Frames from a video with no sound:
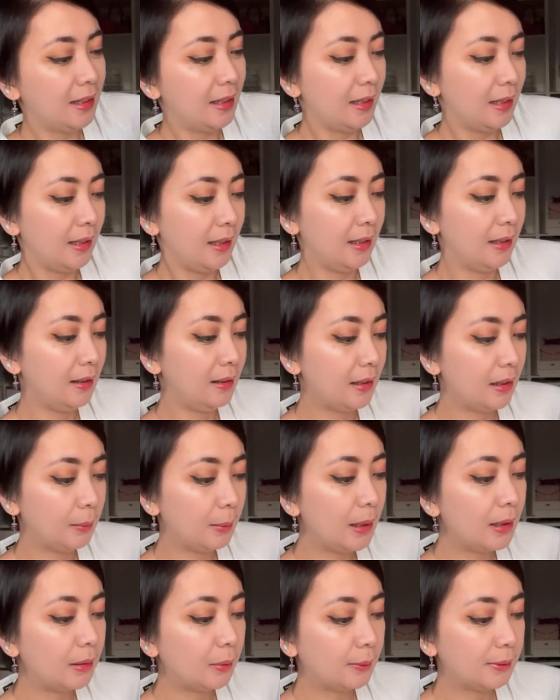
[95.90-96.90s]
And
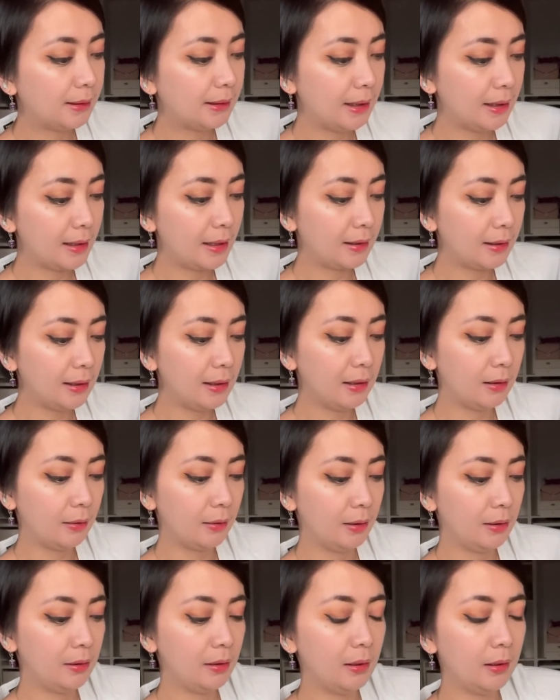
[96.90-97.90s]
yeah, you will see that here,
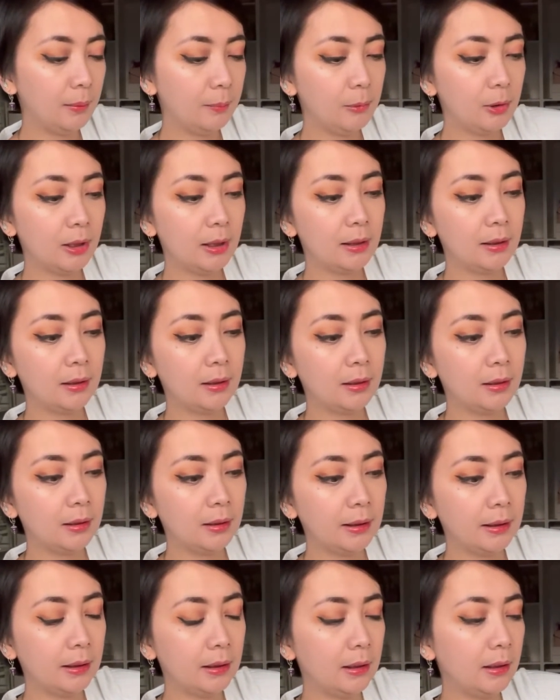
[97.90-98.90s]
and you can
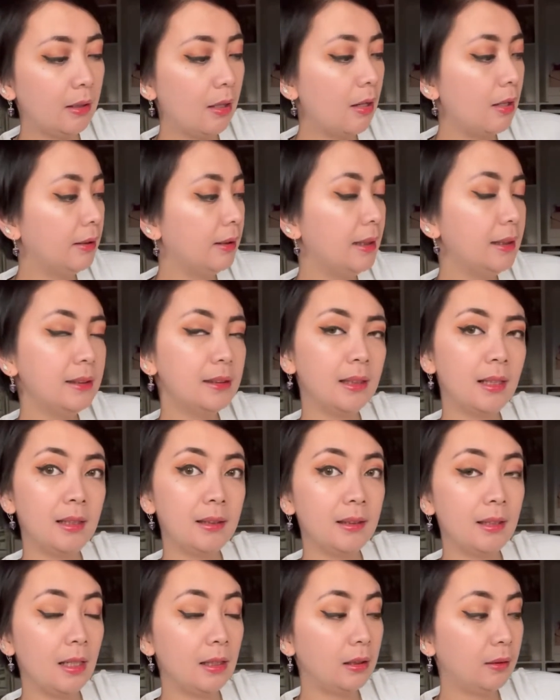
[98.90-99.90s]
click on it
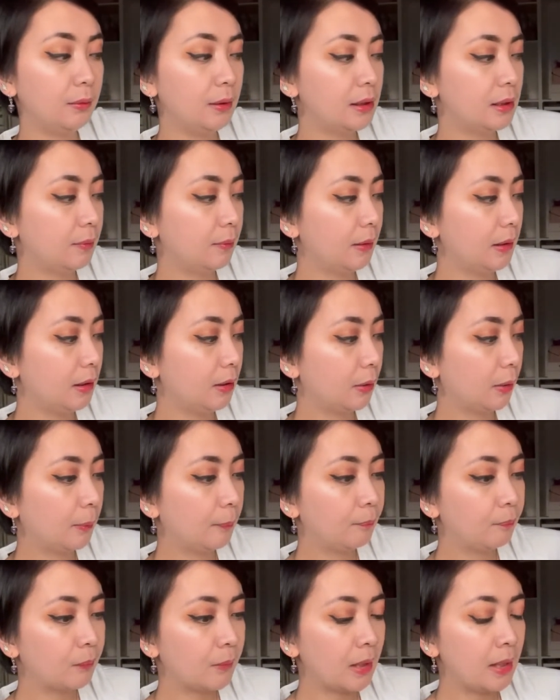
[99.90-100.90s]
at the end of this video.
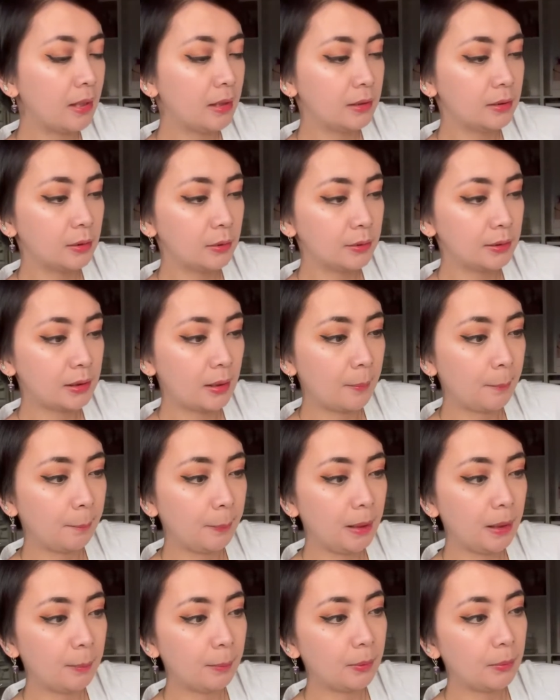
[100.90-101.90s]
So some
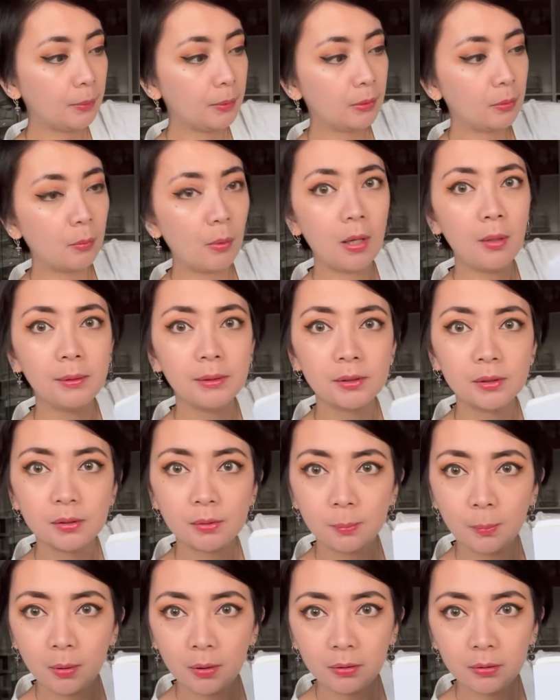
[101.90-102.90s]
paperwork. Wow, it's
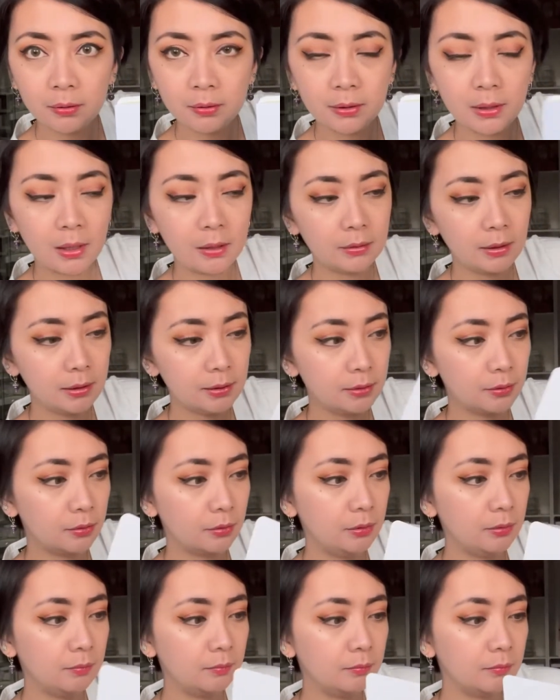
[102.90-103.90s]
smaller now. That's
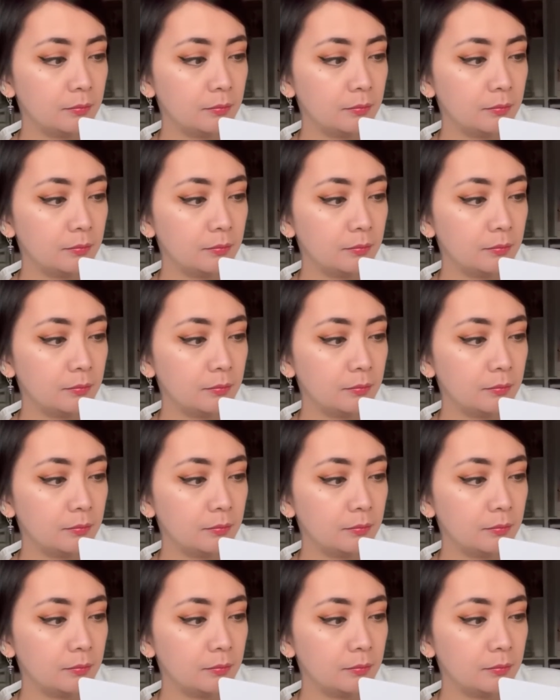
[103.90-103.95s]
good.